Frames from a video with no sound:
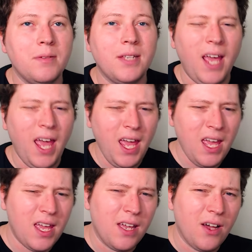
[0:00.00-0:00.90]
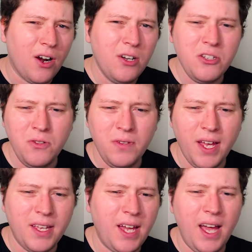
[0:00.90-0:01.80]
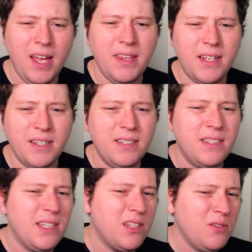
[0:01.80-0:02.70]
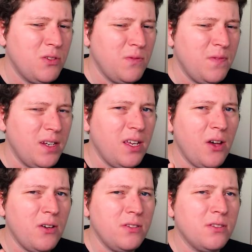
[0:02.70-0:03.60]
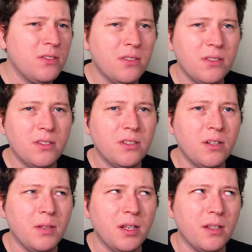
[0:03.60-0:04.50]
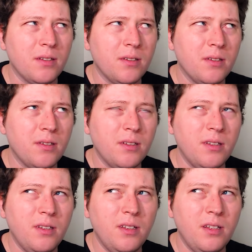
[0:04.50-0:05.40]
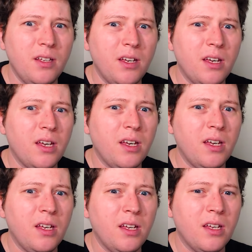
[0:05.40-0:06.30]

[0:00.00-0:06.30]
He's like, "Hey, aren't you that guy that does the YouTube videos?" And I'm like, "Yeah."